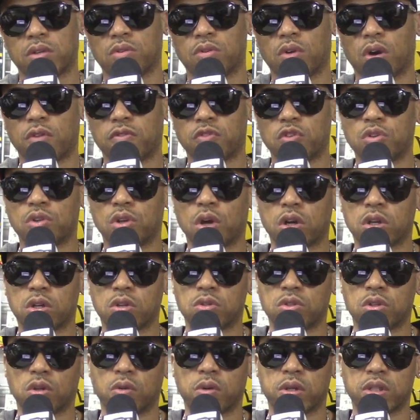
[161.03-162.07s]
You know, if you know
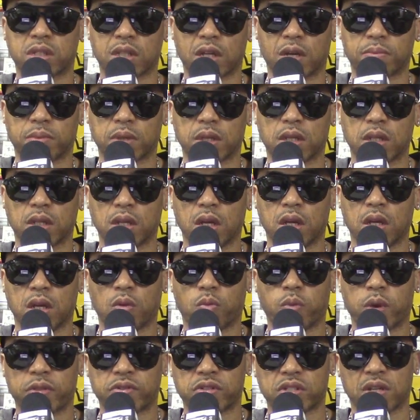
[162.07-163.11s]
you're doing something
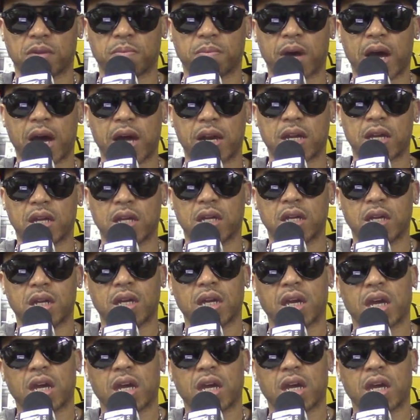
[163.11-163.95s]
with somebody